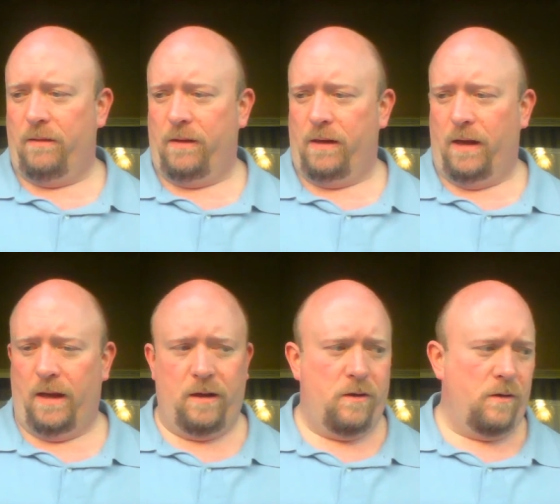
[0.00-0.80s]
the
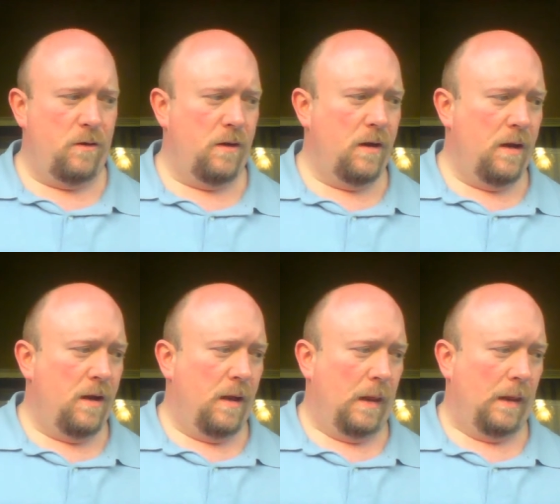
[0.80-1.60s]
Anchor
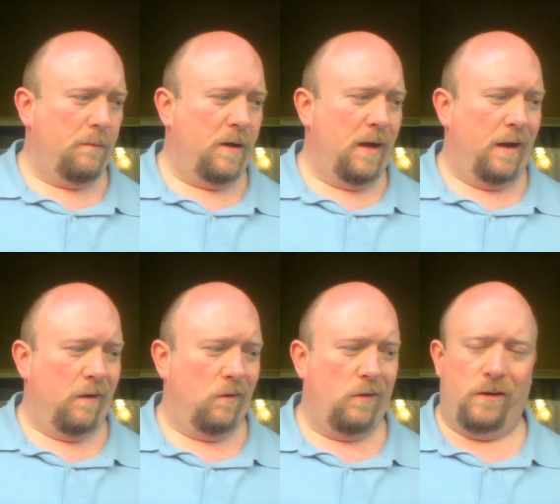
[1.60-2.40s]
Liberty
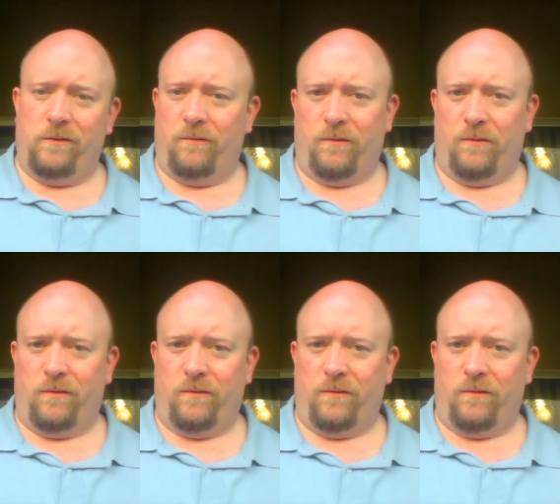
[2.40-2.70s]
Ale is